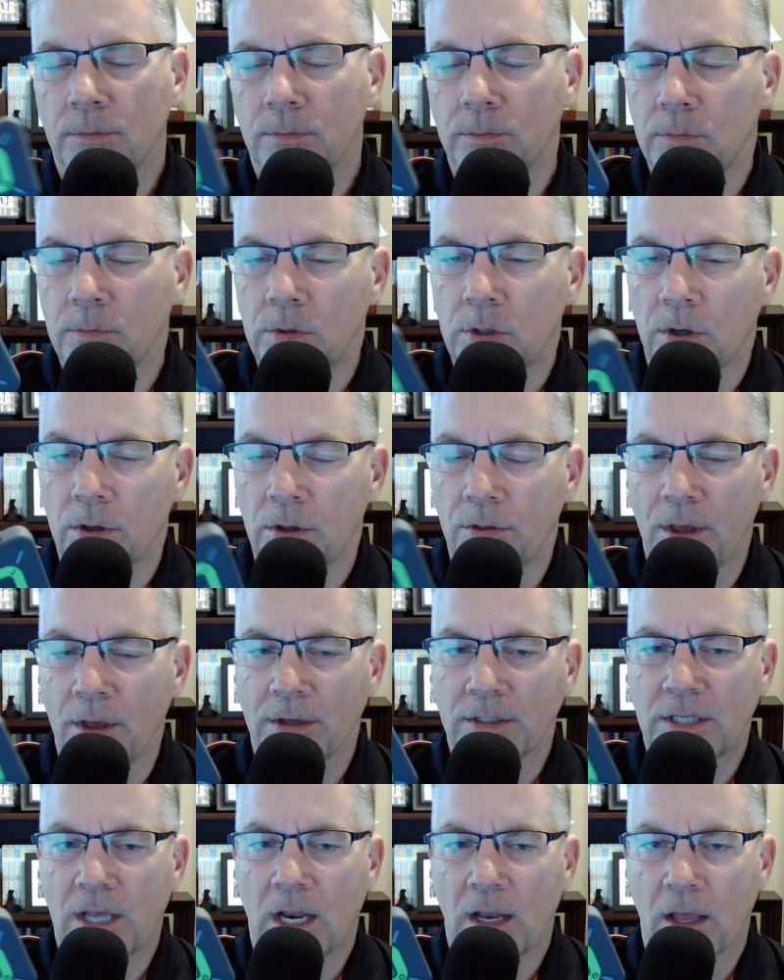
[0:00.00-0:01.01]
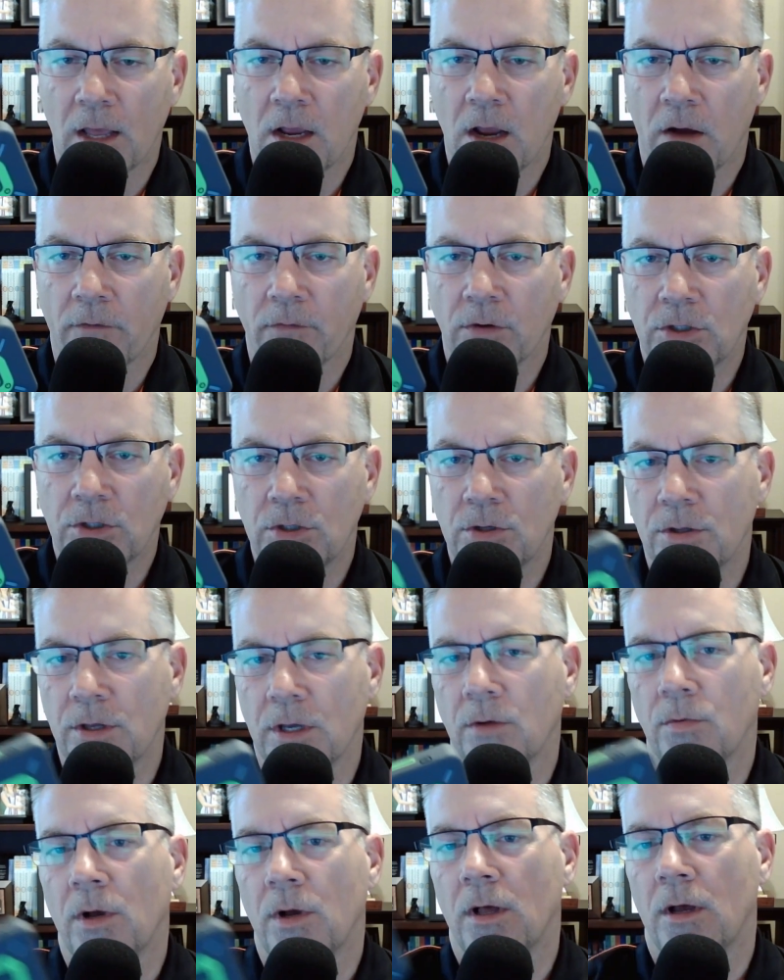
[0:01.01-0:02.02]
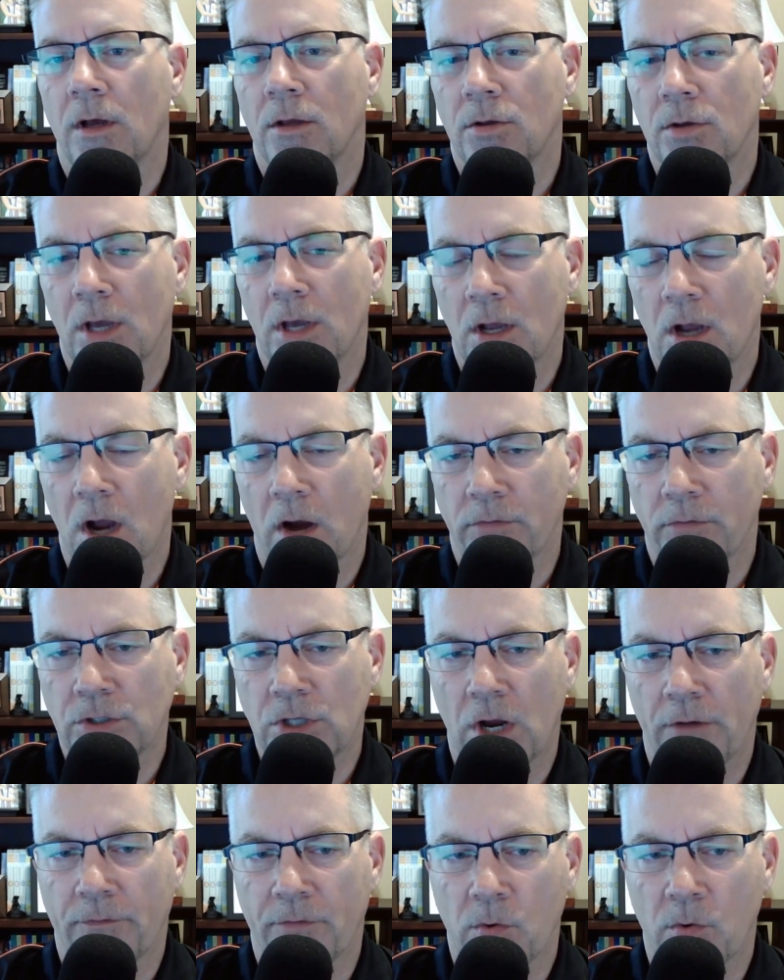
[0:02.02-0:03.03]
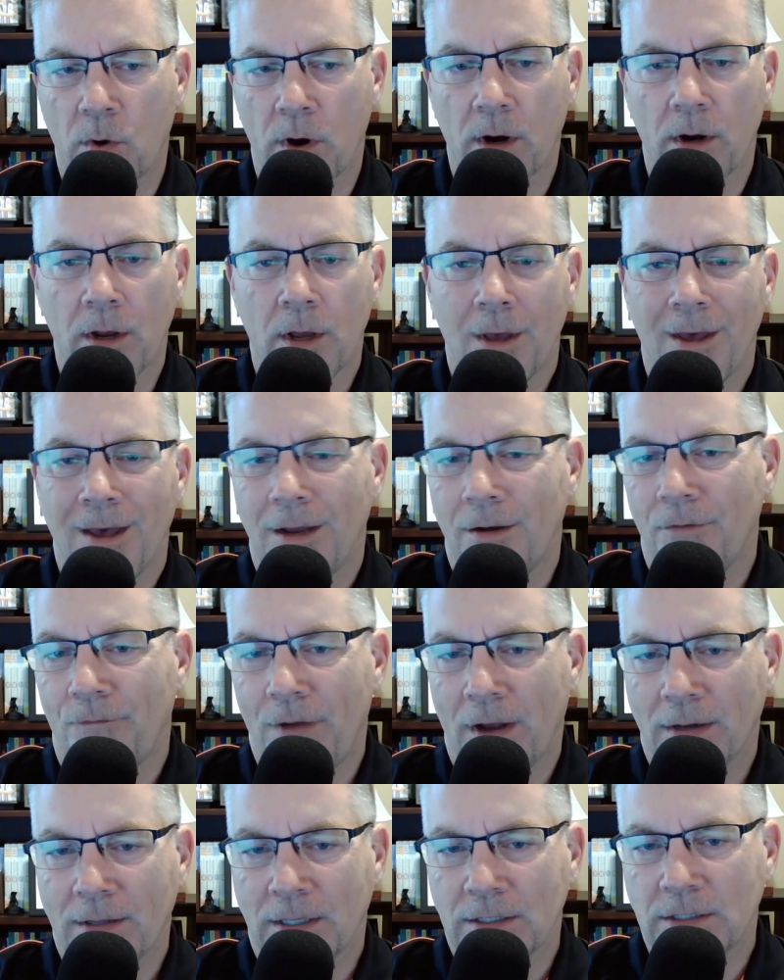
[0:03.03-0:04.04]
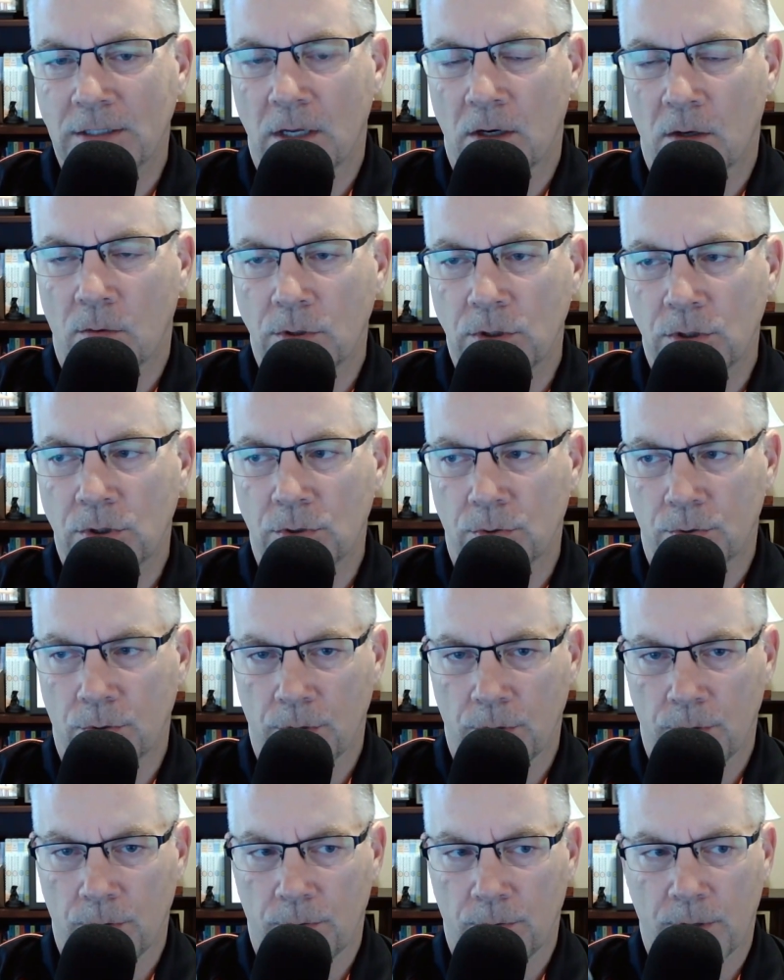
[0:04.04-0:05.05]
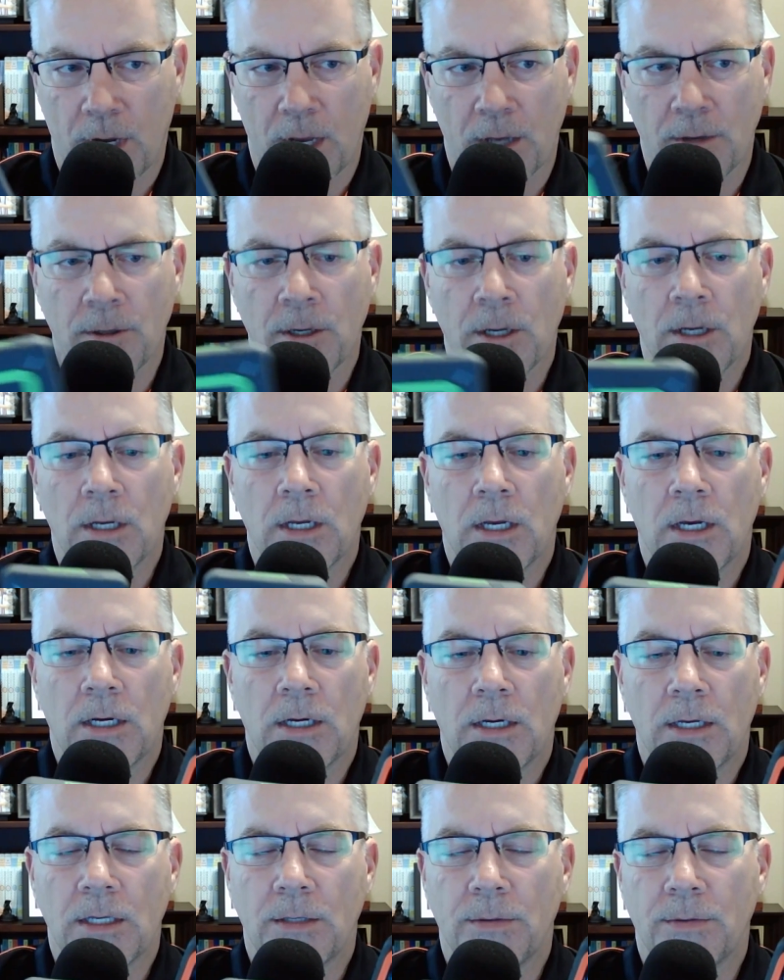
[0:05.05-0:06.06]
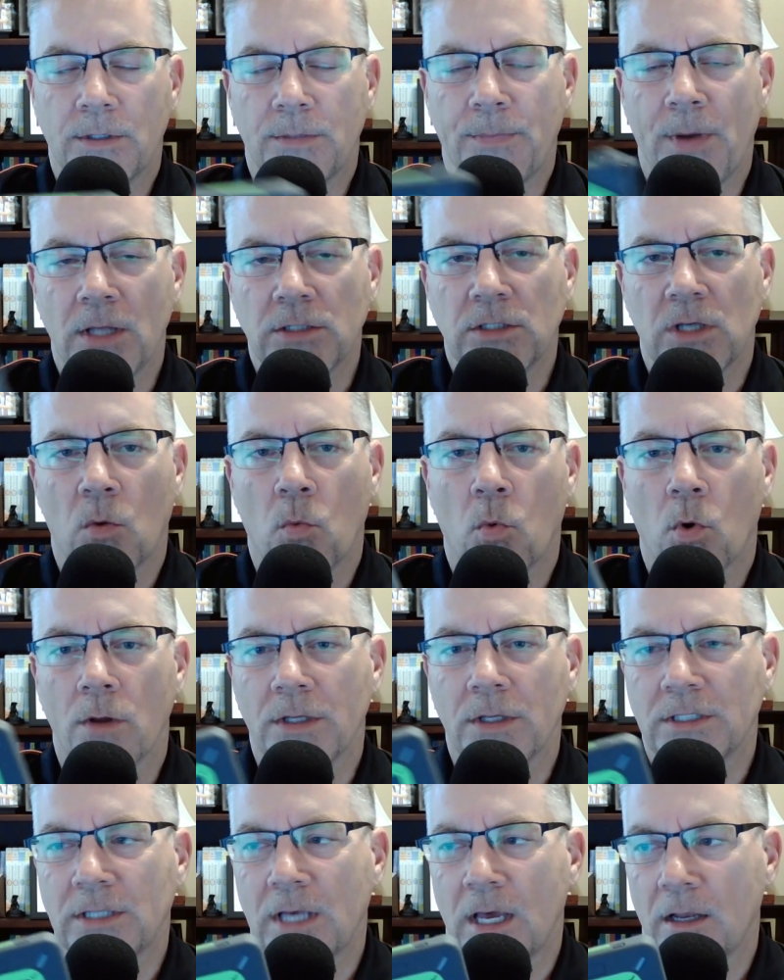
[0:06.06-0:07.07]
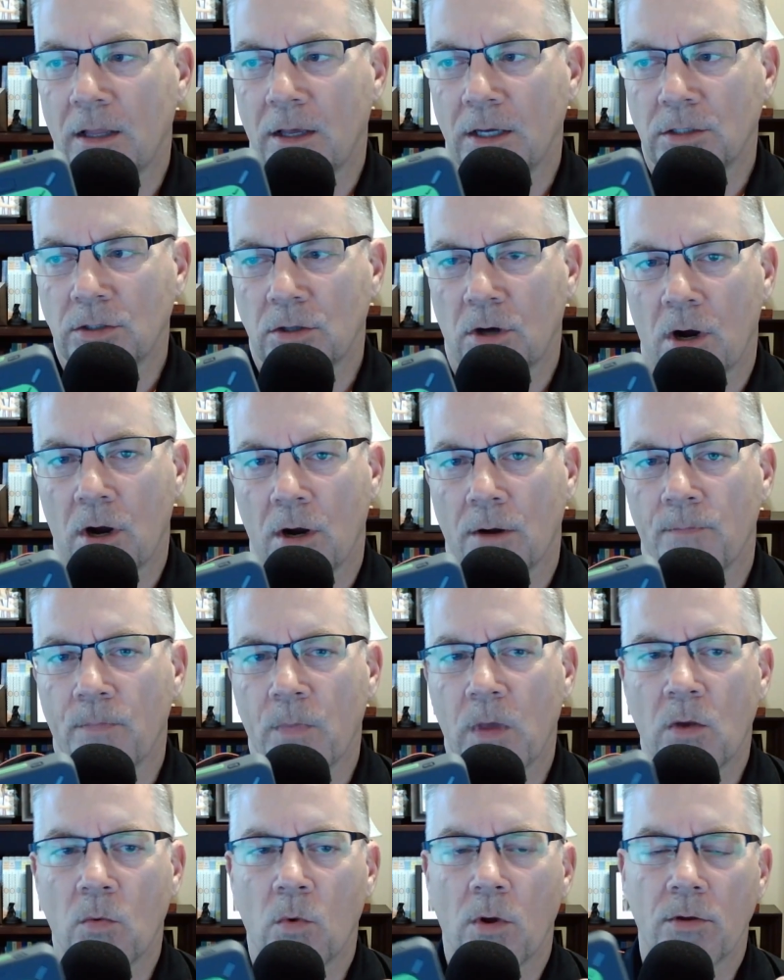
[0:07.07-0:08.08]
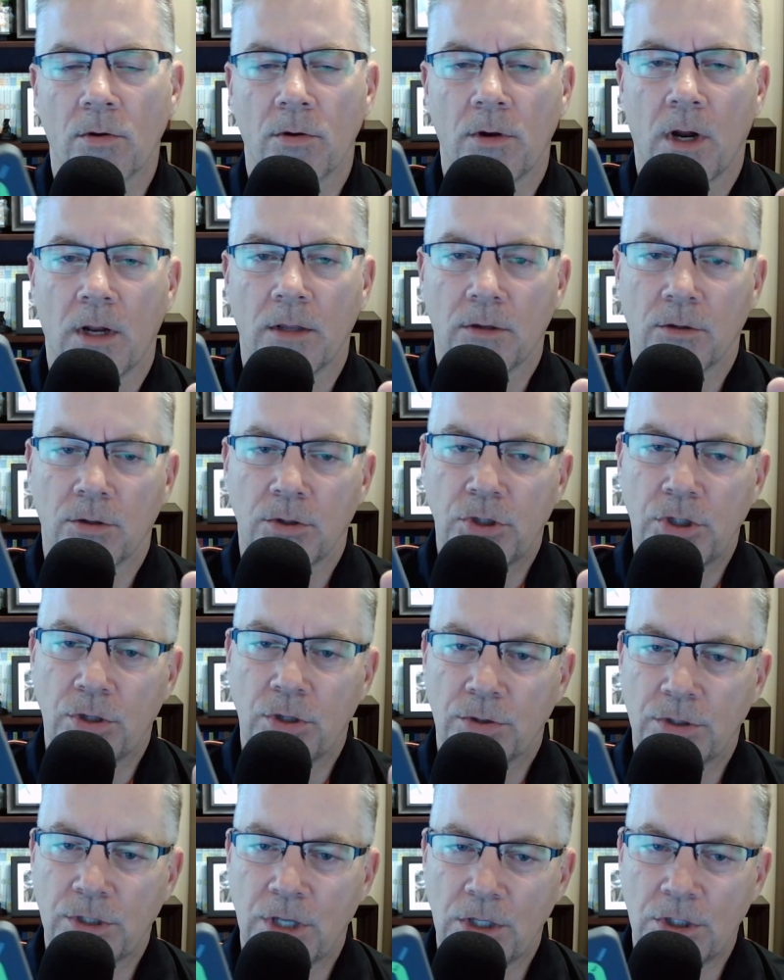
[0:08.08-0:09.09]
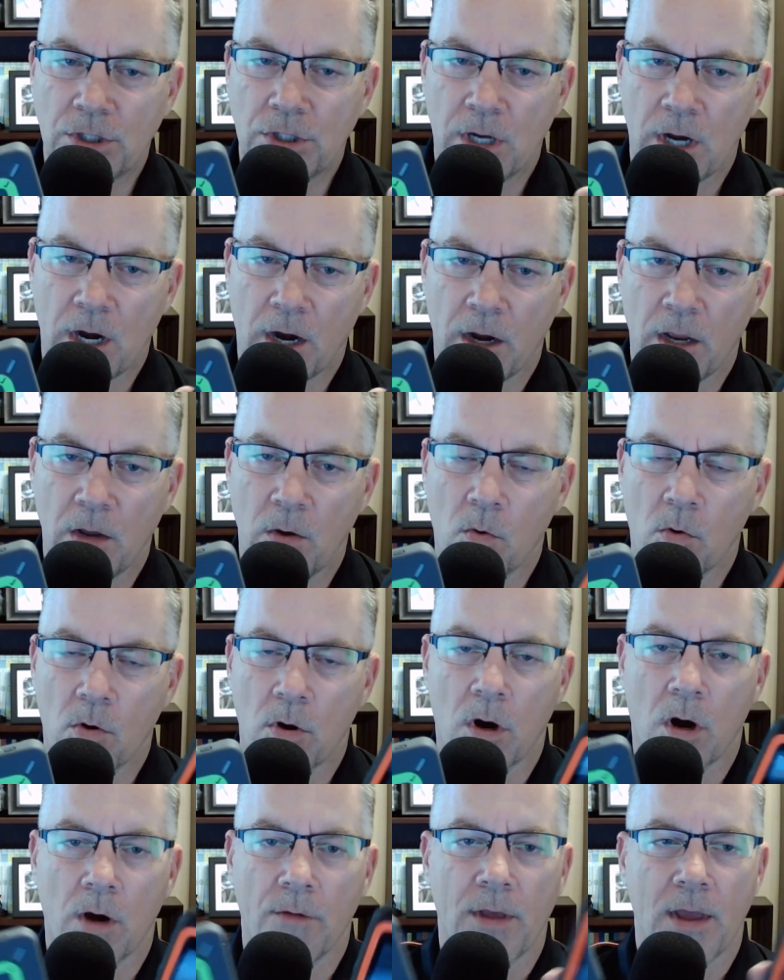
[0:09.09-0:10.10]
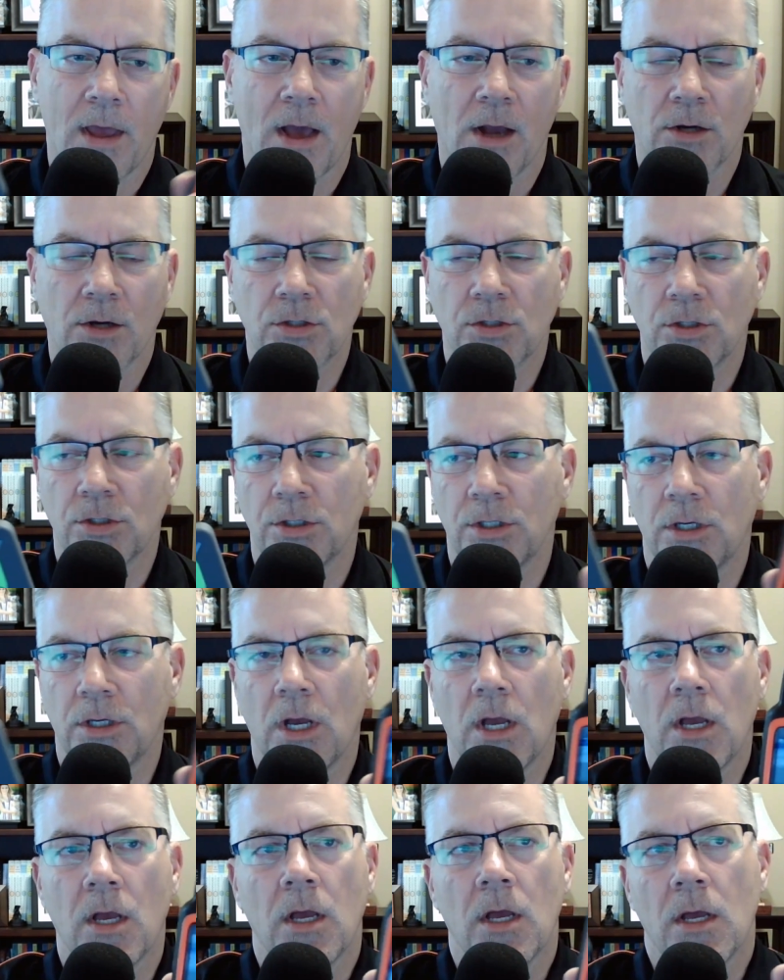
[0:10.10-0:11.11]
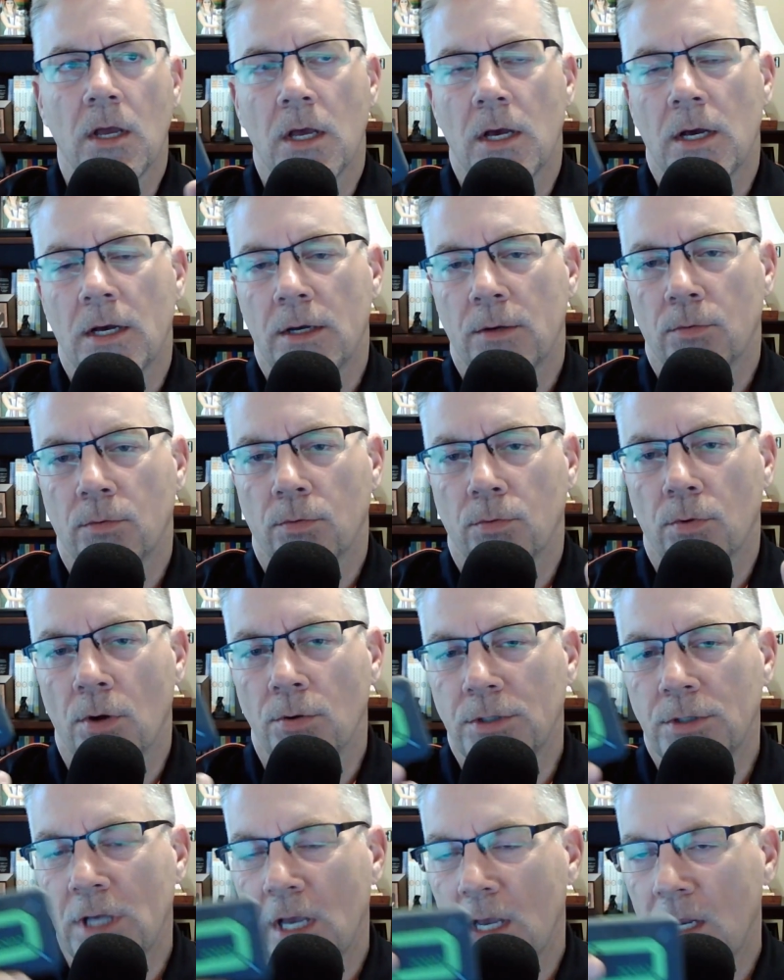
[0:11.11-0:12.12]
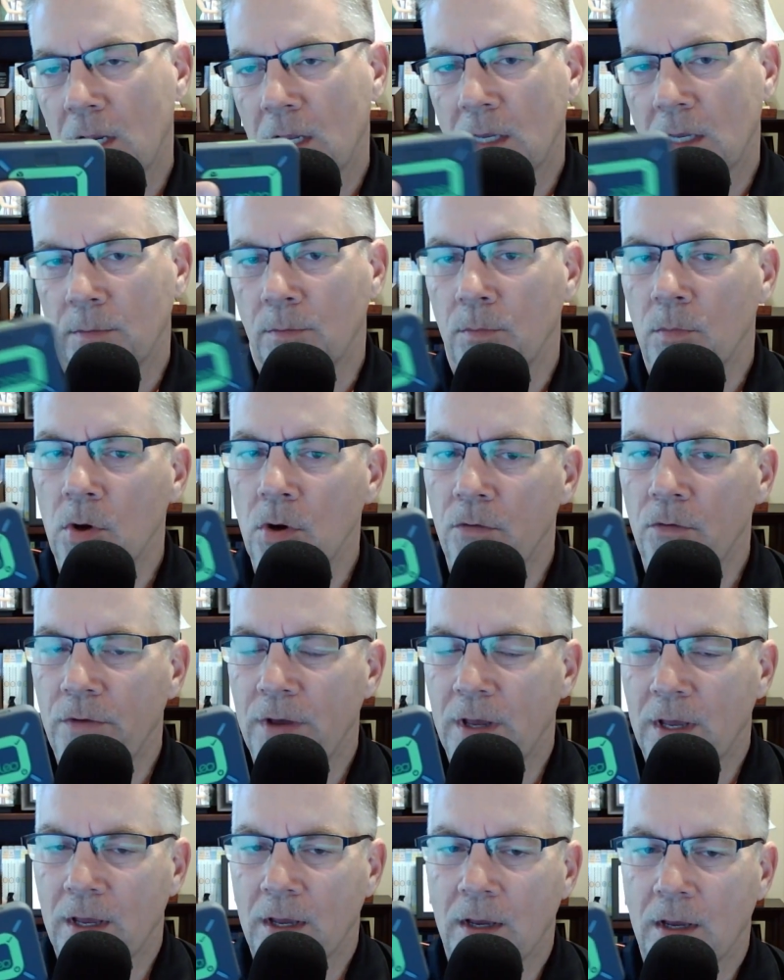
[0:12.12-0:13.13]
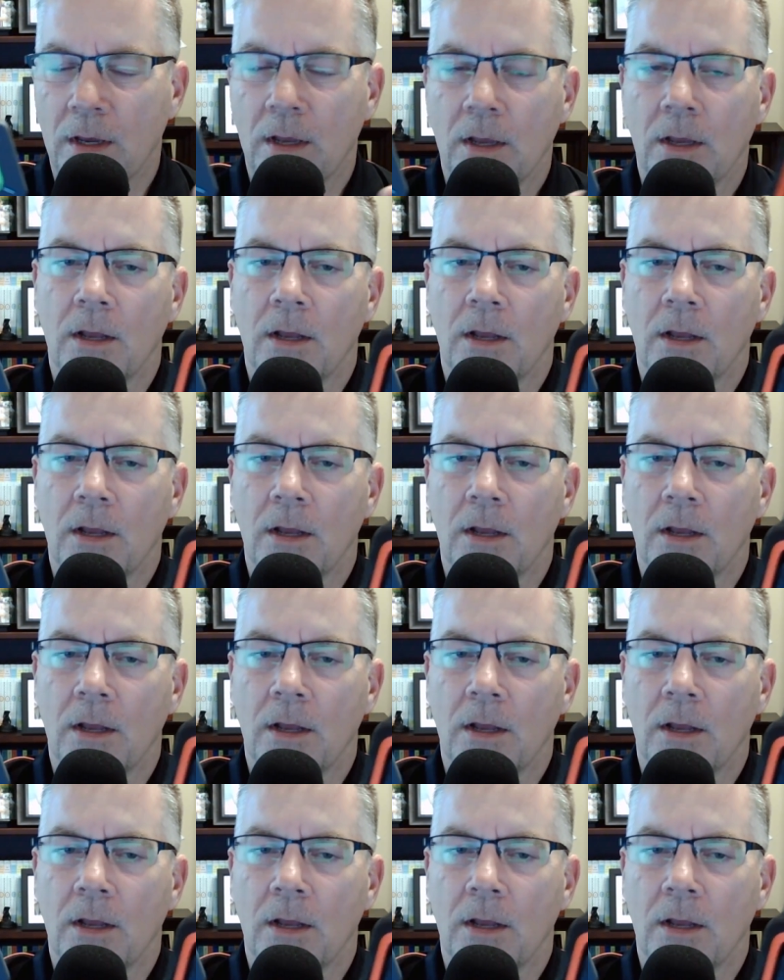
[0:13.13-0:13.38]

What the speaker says: you think of satellite coverage, and you think, well, you get coverage everywhere. And in fact, that's not always true, right? It depends on where the satellites are and whether or not they're geostationary or are they actually rotating and moving